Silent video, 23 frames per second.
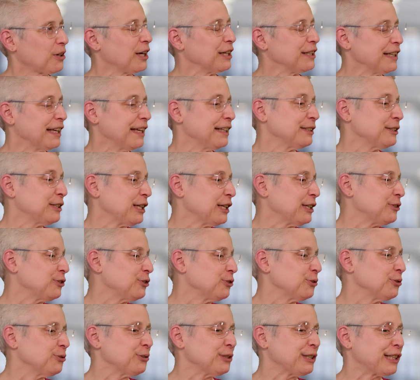right? And
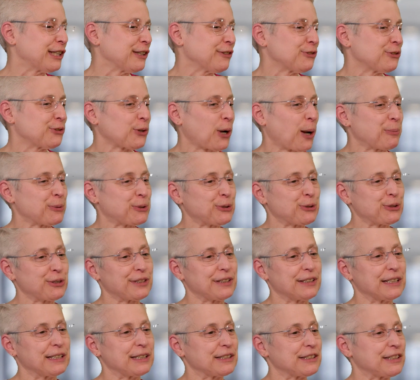it gives you an
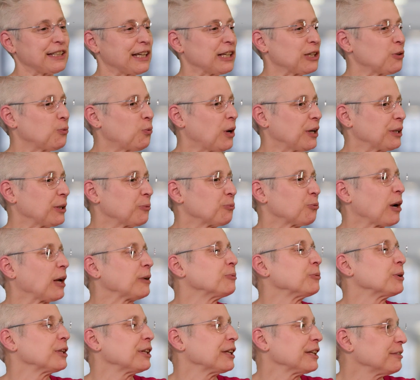opportunity to take one and
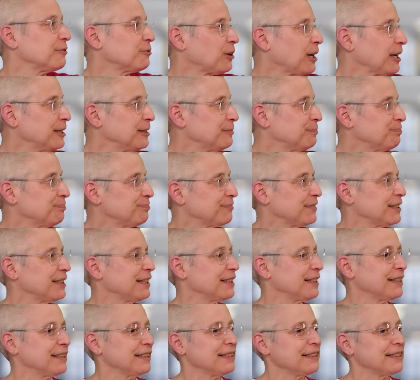run with it, right?
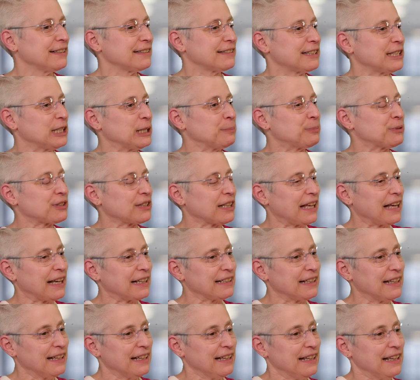Yeah. It keeps
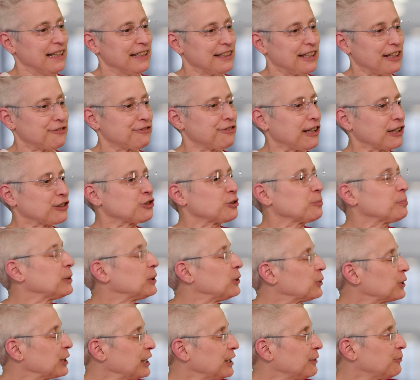that
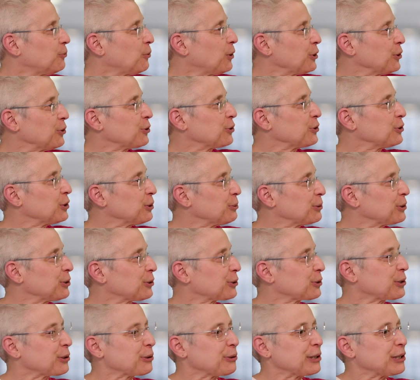flexibility of what you can do with
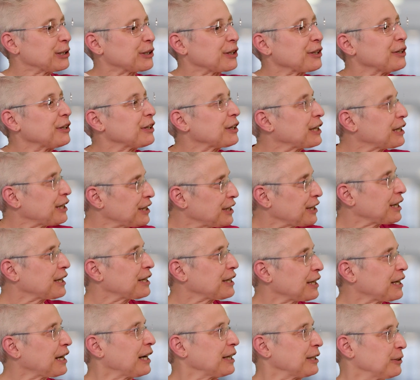your career
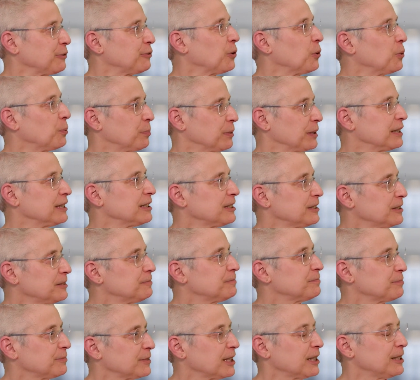kind of open.
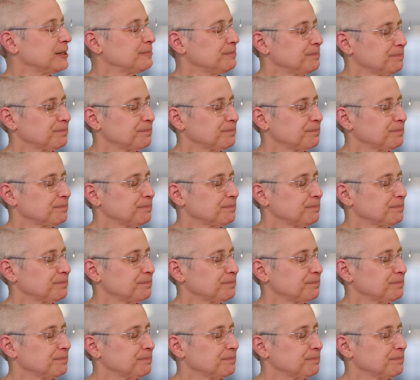Yeah.